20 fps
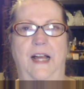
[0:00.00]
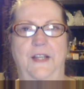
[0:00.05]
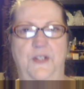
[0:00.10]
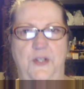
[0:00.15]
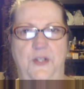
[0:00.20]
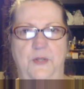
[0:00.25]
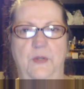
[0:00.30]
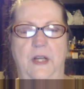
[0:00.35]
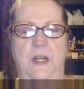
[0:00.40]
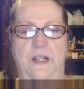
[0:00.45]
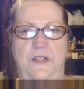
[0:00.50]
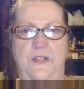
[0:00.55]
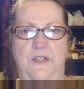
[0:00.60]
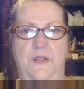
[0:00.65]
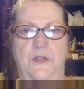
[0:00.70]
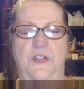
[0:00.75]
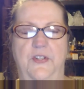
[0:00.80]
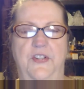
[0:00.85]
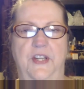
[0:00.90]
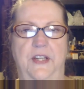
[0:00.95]
I do like
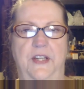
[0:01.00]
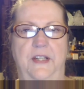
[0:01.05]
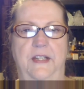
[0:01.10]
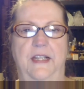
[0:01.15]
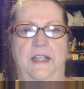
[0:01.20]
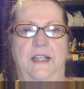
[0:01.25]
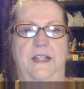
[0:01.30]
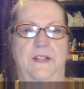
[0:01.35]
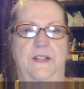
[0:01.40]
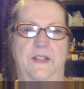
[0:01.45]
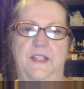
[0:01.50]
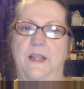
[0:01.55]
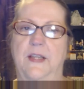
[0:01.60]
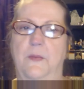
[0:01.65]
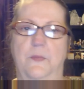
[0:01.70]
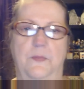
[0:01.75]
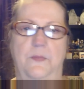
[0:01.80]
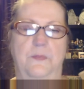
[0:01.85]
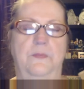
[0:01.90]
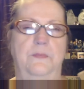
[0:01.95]
sushi, and
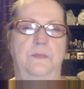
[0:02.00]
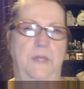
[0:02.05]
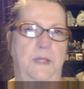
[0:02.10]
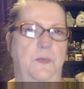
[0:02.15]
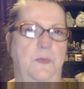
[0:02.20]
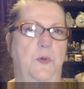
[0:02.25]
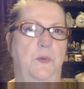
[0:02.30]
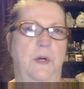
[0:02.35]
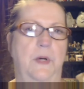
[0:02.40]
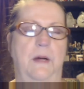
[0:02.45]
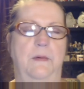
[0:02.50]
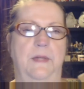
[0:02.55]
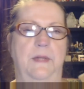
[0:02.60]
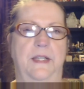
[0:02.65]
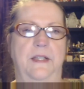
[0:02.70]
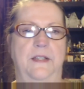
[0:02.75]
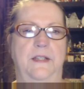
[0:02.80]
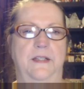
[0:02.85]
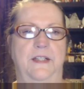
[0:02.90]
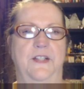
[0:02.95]
some people
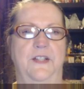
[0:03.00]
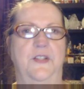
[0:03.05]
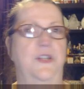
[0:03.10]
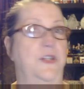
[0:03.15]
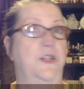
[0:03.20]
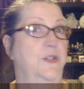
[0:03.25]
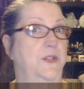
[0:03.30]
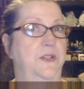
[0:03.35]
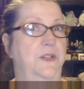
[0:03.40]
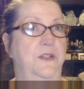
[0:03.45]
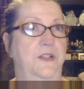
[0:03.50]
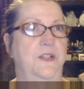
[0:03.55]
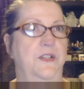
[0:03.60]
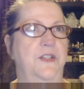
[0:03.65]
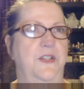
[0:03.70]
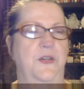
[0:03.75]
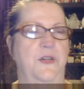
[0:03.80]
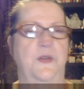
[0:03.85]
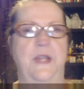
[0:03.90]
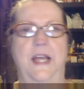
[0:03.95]
probably con
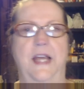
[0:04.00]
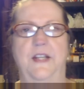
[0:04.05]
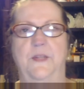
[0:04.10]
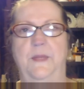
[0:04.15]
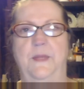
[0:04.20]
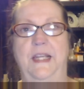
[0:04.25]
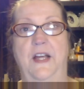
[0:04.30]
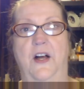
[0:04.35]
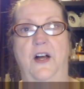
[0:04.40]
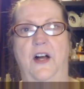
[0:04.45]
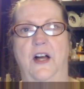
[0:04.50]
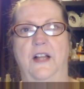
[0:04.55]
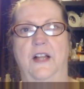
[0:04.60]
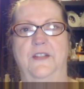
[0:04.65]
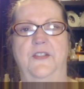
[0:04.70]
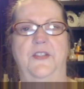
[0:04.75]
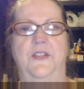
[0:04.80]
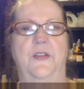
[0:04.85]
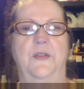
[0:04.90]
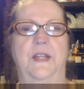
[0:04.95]
consider that to be
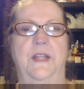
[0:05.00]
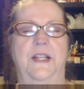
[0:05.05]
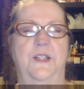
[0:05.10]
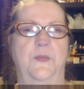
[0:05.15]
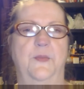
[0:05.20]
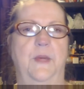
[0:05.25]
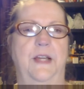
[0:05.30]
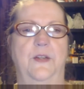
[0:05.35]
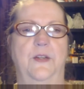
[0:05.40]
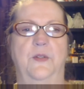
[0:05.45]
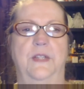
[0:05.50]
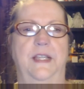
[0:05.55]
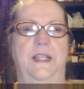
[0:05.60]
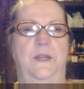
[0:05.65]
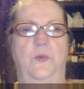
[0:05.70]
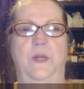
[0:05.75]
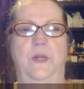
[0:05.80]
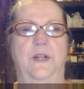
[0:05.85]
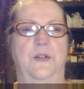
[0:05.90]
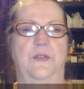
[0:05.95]
odd, so that's my only
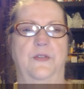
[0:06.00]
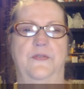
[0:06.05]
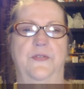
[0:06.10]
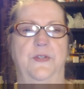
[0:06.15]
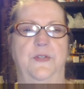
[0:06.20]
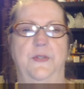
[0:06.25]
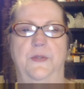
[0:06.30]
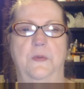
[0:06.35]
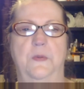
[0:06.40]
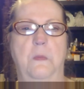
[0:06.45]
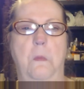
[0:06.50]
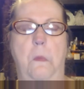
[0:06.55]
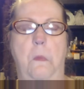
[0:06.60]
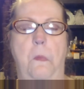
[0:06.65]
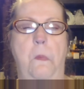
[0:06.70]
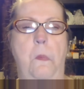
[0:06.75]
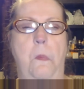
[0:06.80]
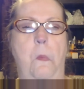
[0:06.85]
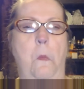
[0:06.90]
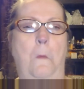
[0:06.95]
weird food.
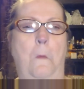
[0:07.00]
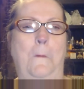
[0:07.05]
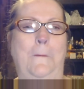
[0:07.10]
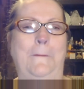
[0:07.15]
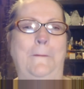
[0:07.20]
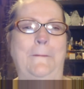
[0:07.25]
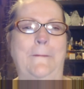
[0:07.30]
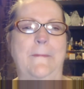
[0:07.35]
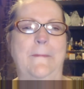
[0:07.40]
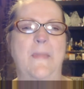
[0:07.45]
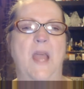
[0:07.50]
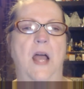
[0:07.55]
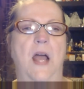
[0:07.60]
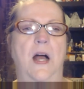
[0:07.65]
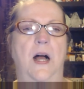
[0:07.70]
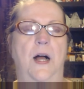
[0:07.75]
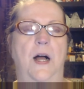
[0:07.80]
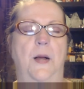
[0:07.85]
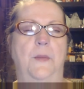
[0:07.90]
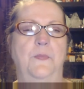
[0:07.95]

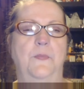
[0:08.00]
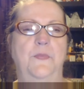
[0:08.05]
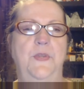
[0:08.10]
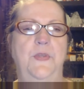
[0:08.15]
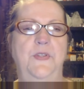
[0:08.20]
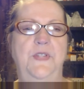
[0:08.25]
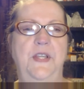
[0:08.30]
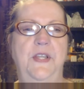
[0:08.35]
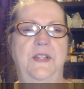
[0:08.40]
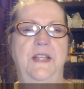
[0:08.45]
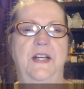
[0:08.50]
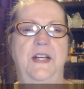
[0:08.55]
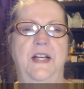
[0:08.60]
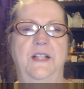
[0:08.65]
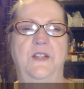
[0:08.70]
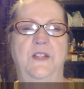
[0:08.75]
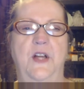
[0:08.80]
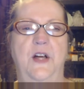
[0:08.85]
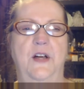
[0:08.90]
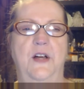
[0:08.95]
Um, music that
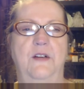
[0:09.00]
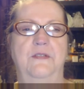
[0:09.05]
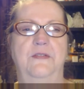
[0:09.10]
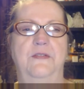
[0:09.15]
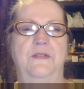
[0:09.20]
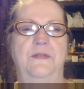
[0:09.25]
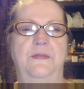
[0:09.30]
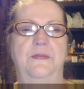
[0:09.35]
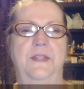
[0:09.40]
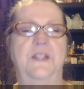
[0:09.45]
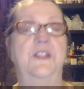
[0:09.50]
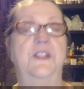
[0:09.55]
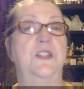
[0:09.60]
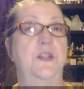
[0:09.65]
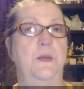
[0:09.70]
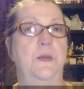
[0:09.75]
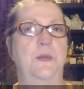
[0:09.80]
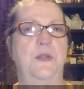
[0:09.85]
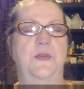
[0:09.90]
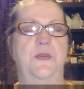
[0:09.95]
I love, this is
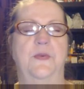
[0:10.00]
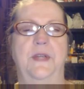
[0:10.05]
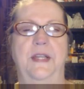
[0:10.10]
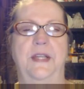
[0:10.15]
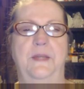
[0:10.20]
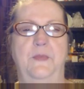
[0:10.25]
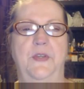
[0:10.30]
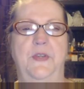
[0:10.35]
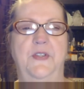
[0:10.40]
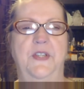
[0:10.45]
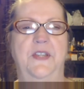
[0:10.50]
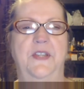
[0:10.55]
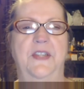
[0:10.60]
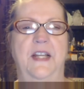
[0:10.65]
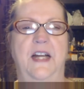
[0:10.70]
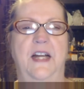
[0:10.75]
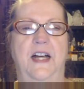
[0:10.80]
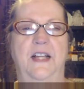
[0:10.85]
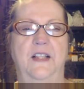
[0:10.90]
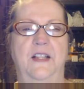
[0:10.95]
number three music
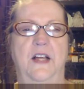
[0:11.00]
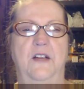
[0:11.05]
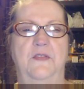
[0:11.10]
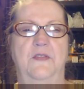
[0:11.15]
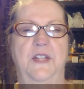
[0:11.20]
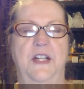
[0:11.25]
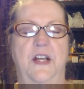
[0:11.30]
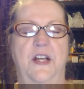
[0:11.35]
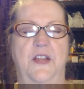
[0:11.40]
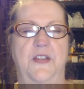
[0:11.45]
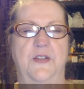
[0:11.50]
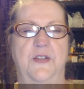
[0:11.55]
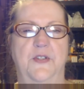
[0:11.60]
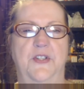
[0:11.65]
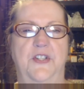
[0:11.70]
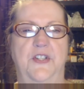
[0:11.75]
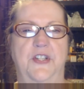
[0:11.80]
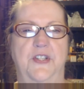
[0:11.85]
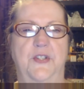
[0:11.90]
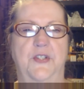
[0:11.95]
that I love and
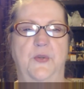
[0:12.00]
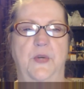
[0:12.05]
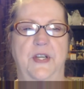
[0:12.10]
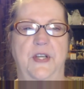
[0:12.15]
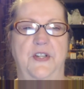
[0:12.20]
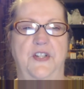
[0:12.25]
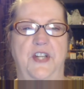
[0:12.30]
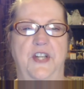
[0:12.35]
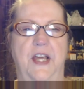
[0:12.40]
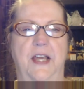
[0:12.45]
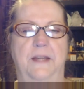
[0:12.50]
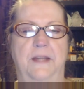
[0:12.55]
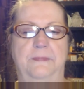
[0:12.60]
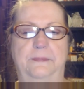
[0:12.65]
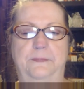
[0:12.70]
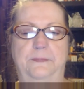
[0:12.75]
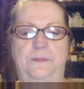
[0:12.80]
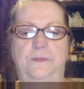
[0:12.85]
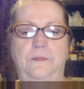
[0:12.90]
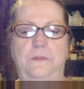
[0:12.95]
others just cringe at.
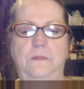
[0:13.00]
